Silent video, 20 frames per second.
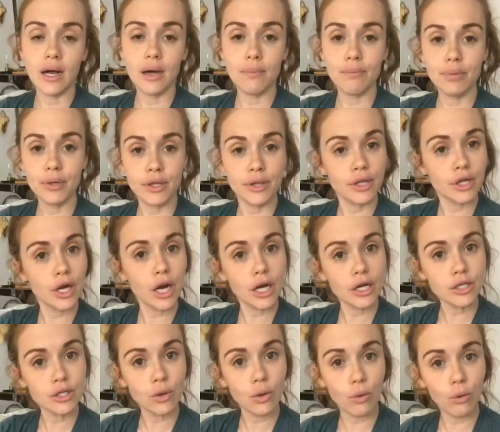put in the
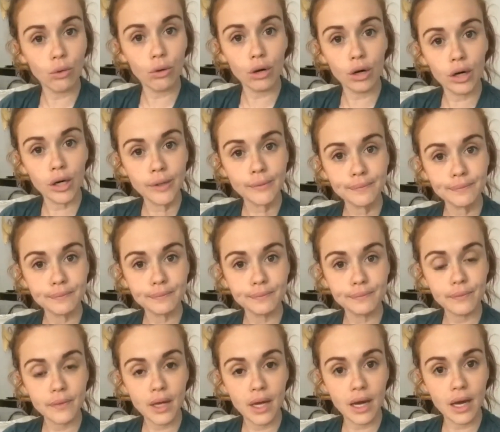cart, or
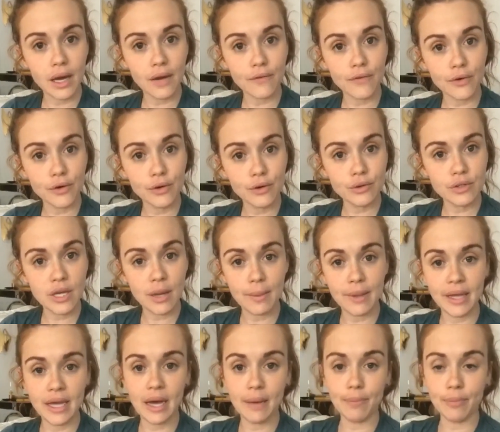for news
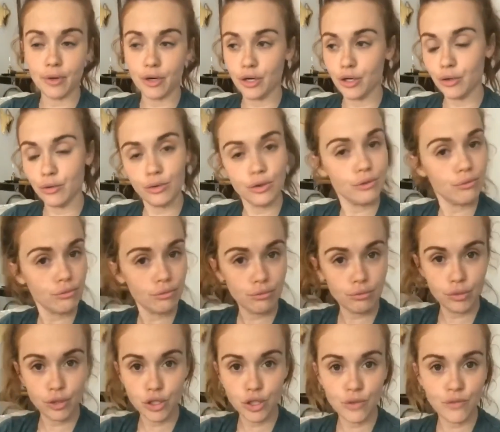coming up, or new
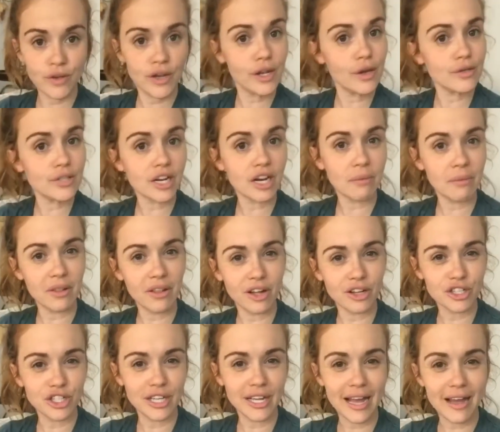YouTube videos that are going to be
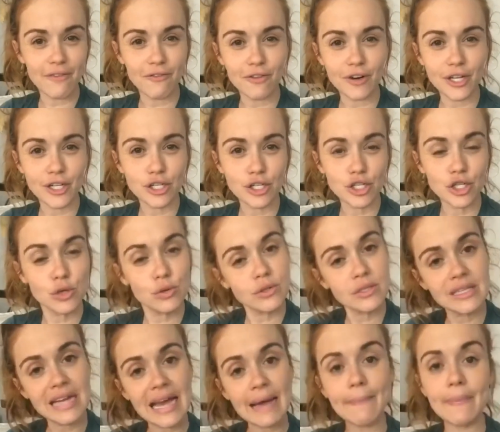launching every
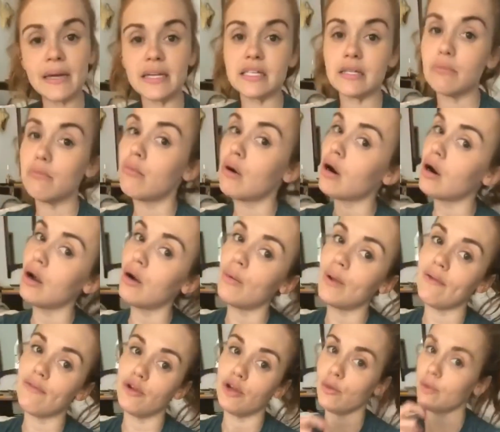Tuesday. But tomorrow we
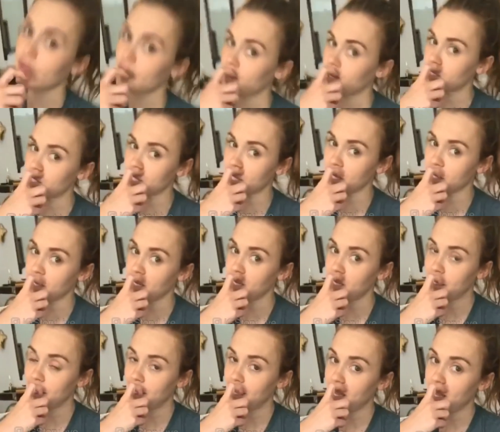have a new one launching
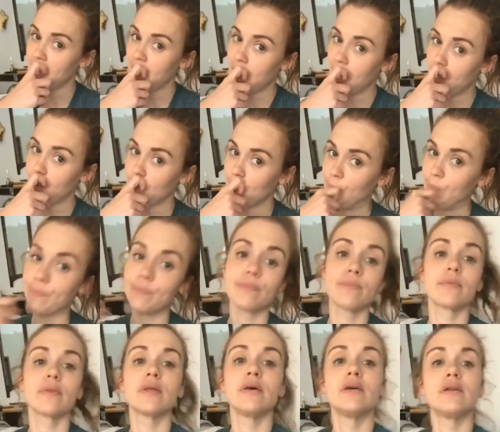
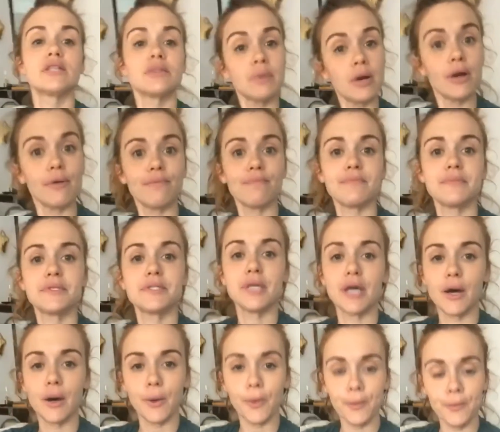tomorrow.
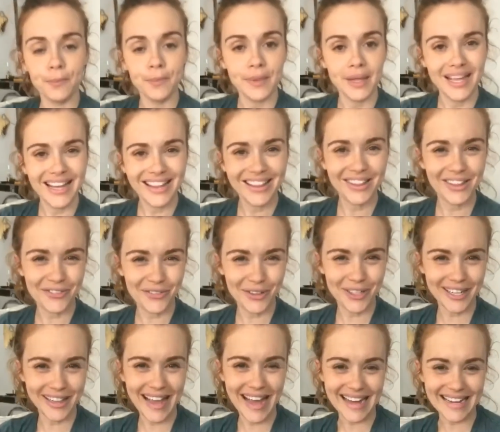So look forward
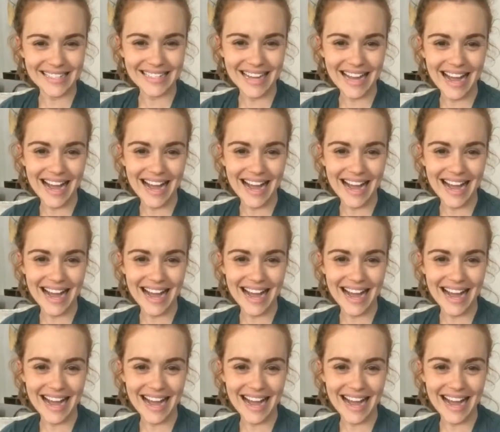to that.